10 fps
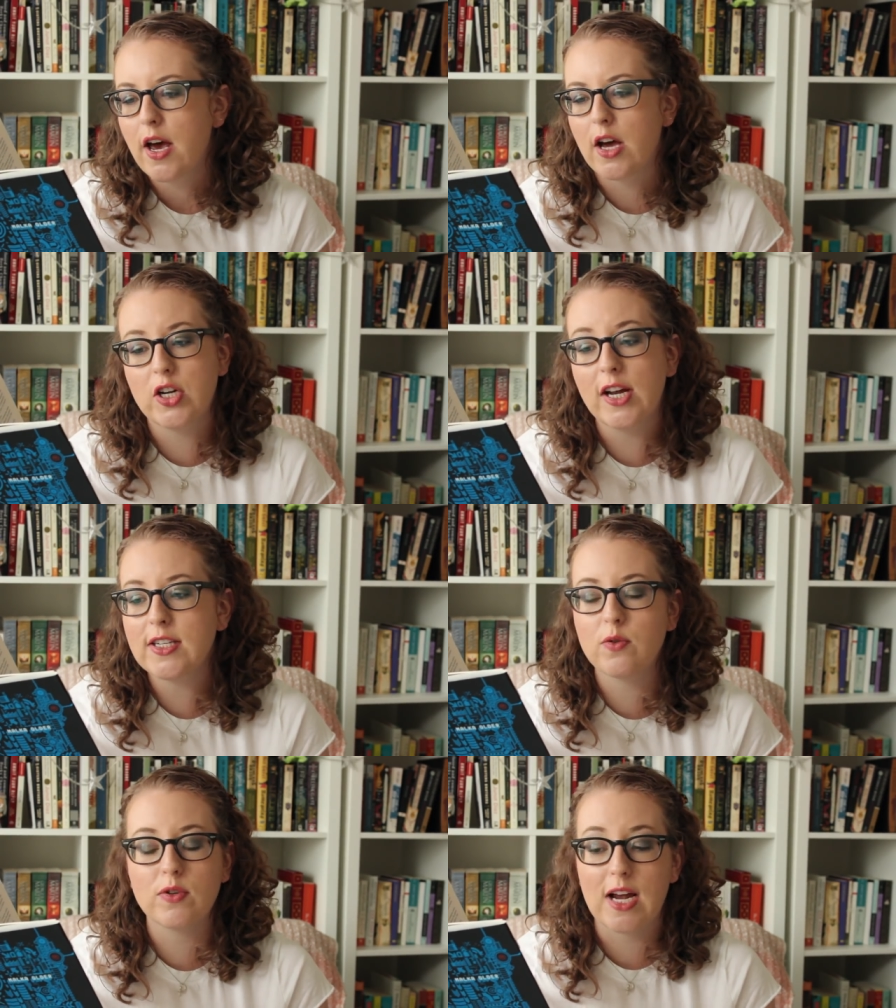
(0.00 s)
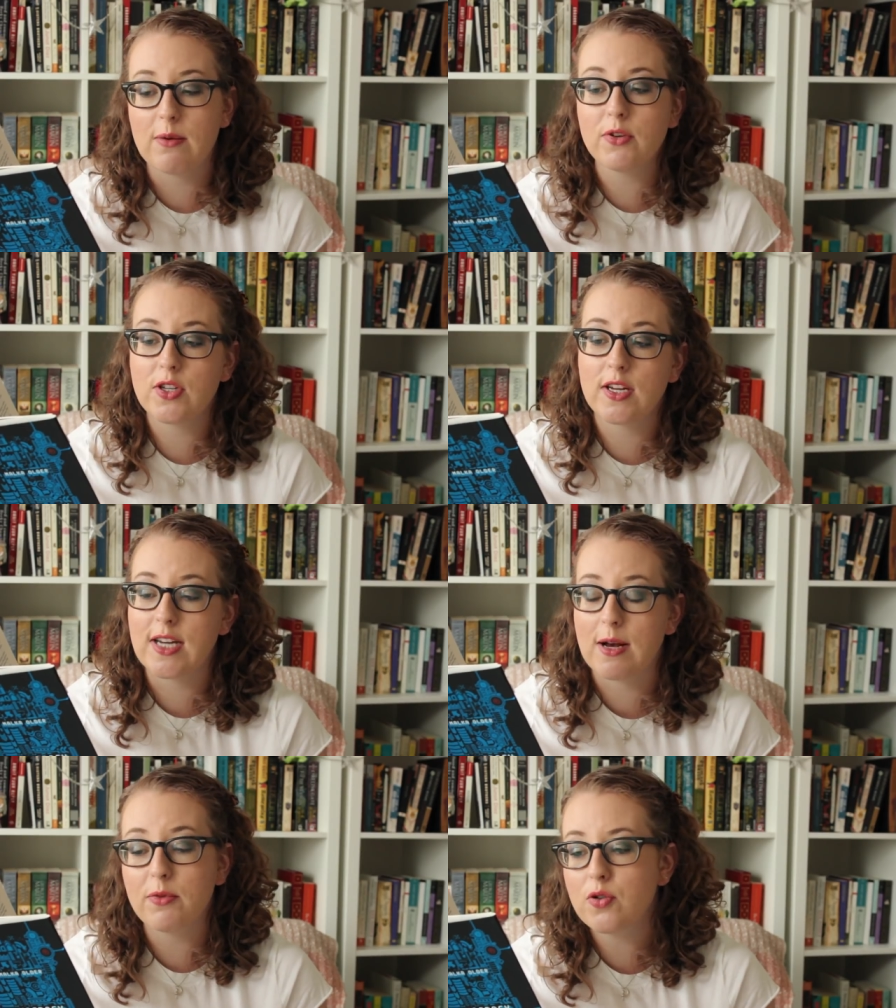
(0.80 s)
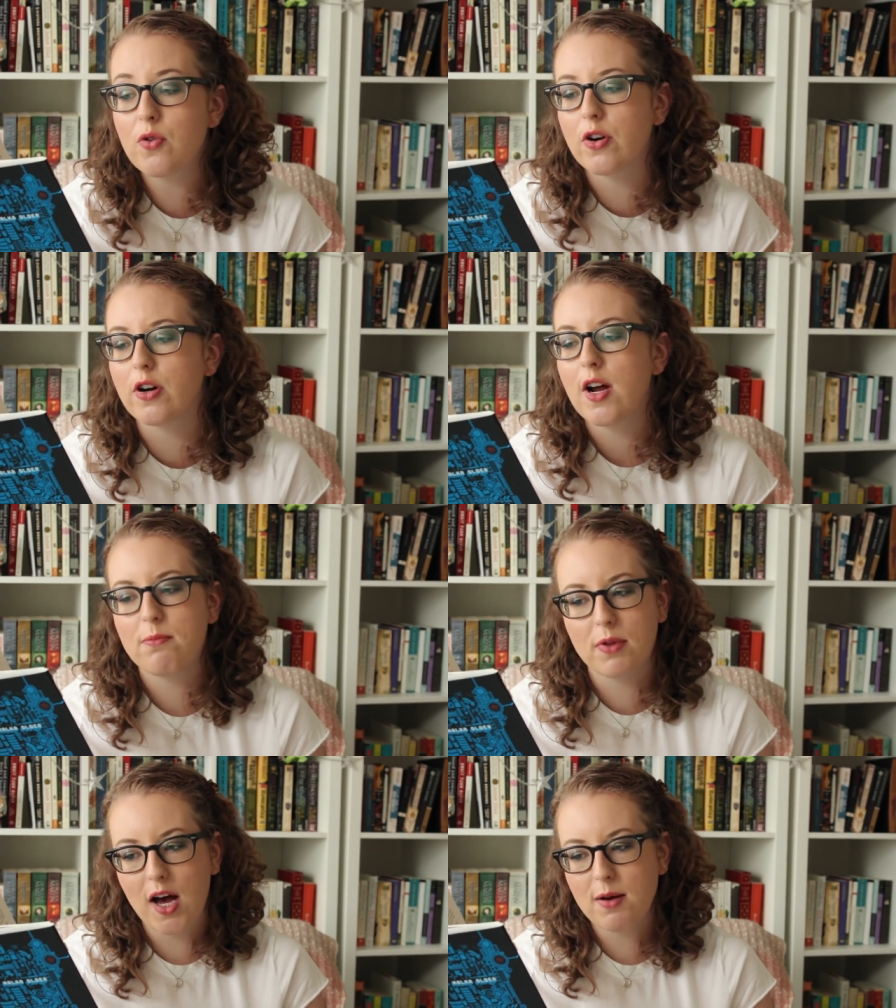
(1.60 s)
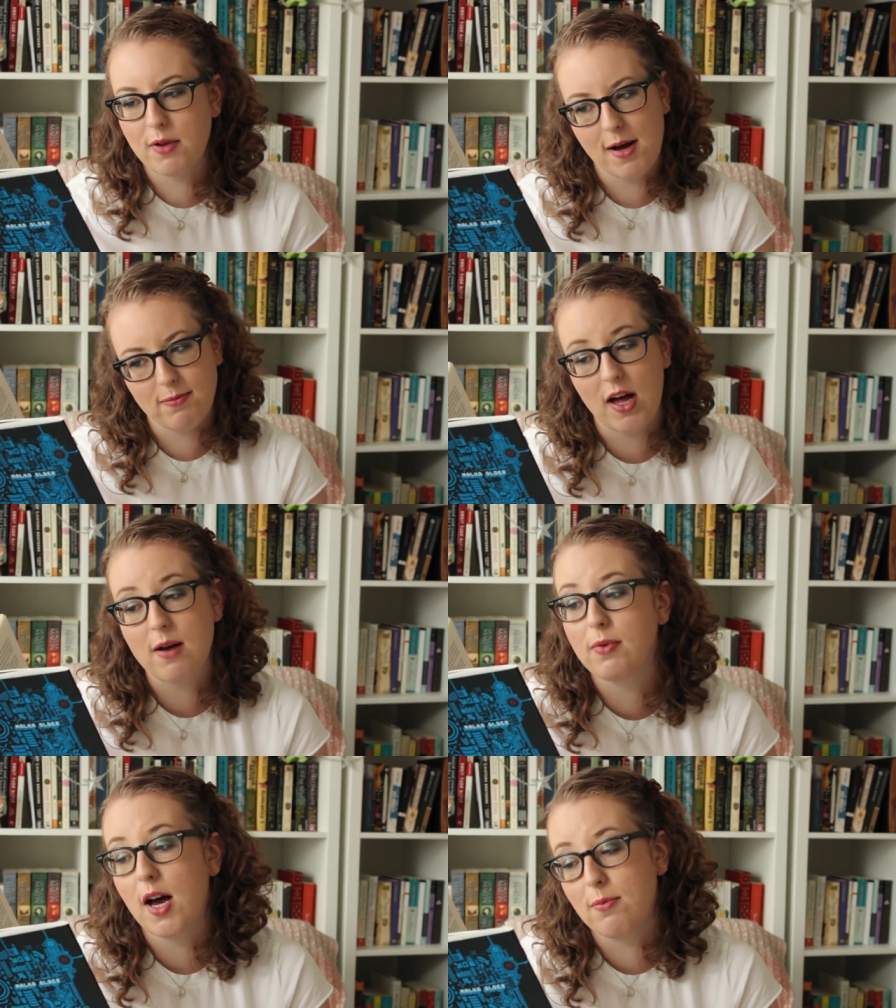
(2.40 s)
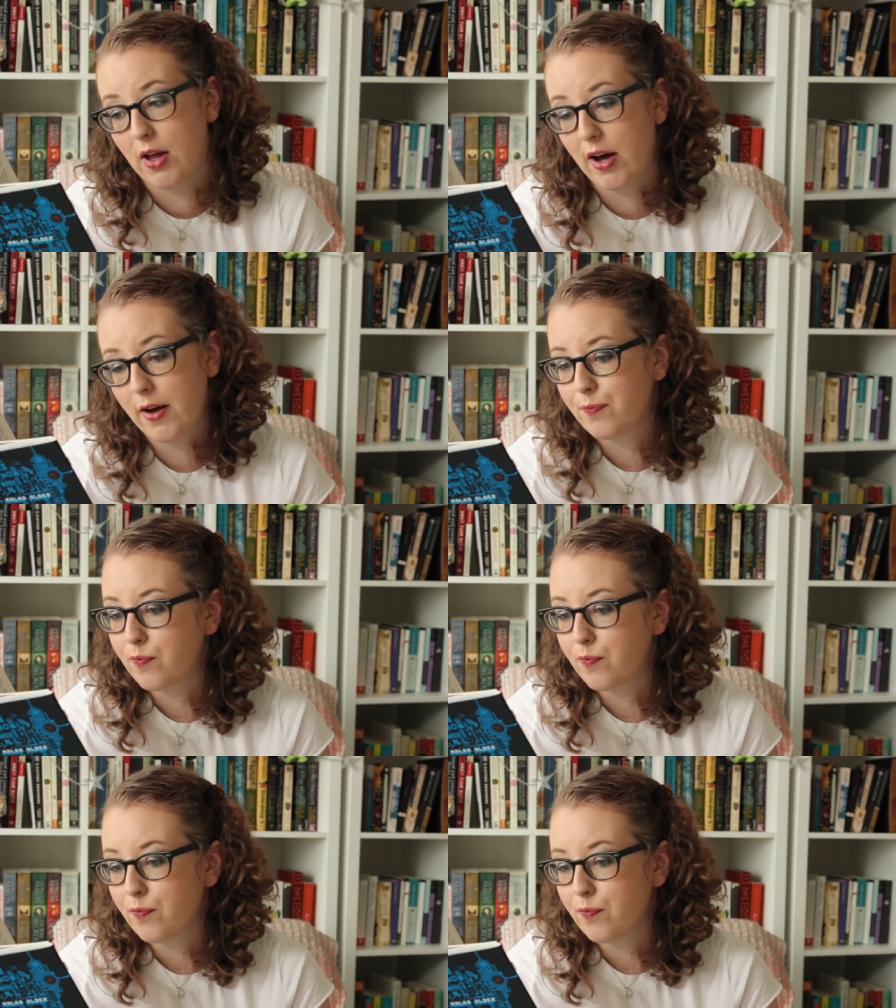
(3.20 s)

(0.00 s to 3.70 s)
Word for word: a chance to establish the established order, blah, blah, blah, blah, blah.